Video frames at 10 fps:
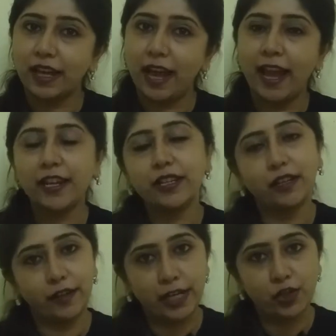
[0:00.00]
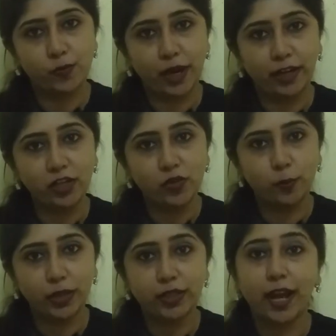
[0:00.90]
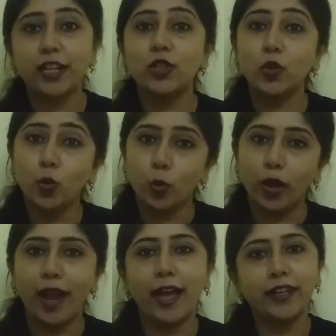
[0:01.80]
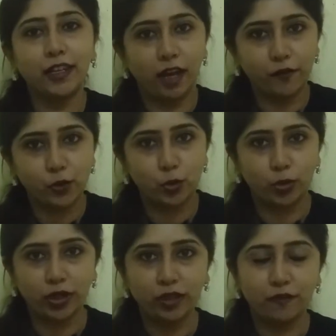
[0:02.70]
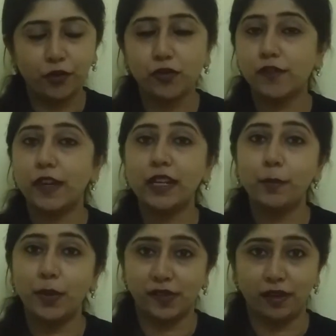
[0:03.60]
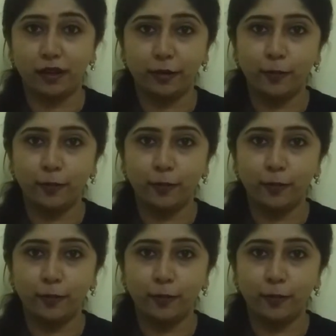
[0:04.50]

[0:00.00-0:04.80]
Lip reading: had an arranged marriage, but I too had a love story which was very bizarre."